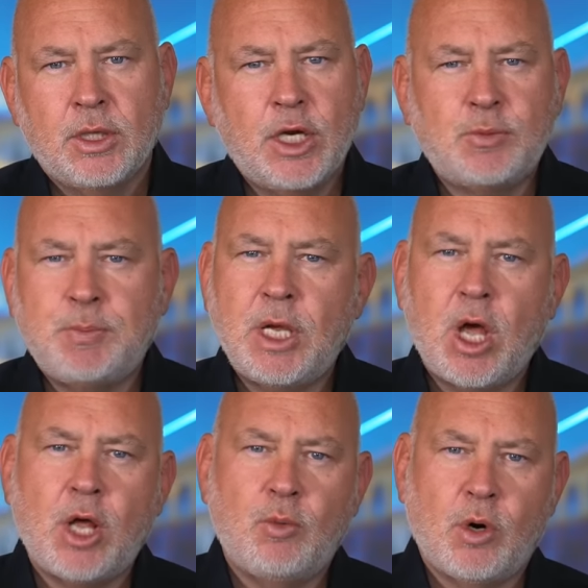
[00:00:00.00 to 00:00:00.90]
is
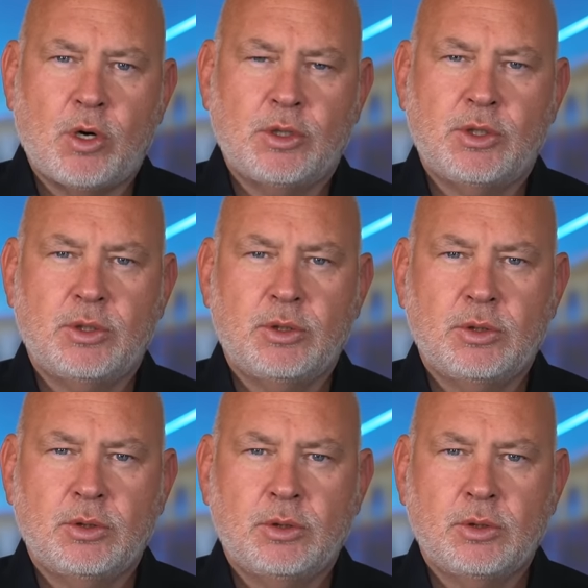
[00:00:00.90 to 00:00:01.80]
beyond words.
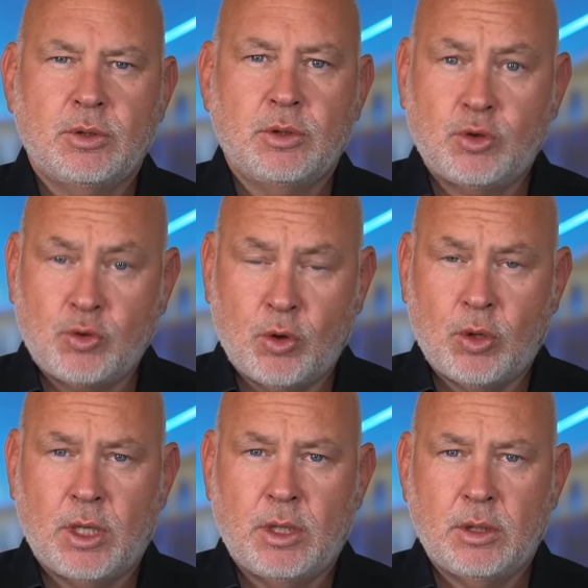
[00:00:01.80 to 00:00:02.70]

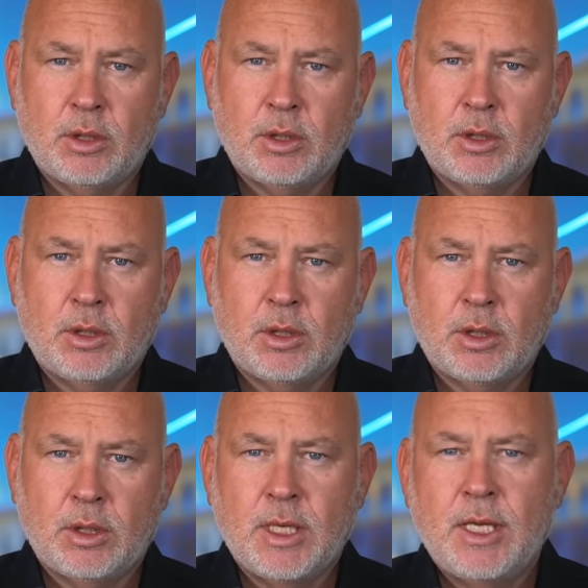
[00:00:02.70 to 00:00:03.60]
Truly.
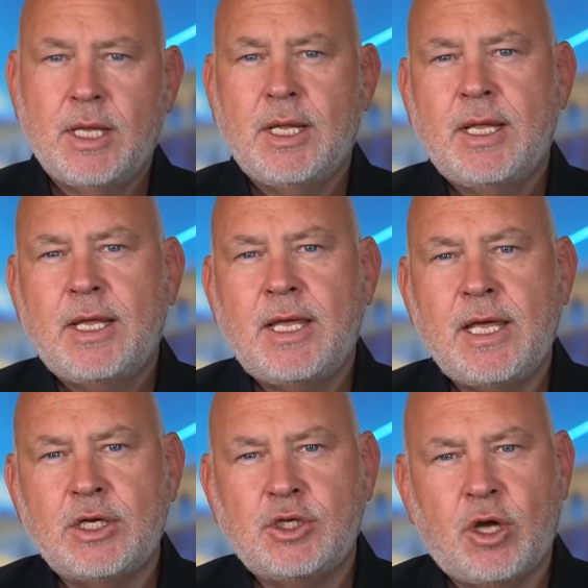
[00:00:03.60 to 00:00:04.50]
He
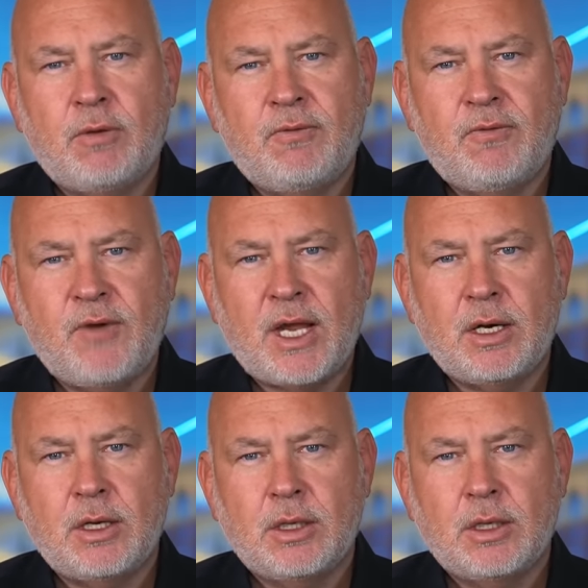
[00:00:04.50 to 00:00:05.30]
is unfit,